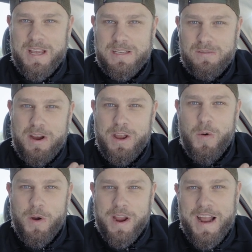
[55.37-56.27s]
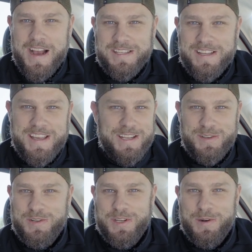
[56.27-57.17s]
things very organized in case
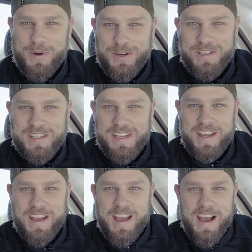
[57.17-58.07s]
there's an emergency.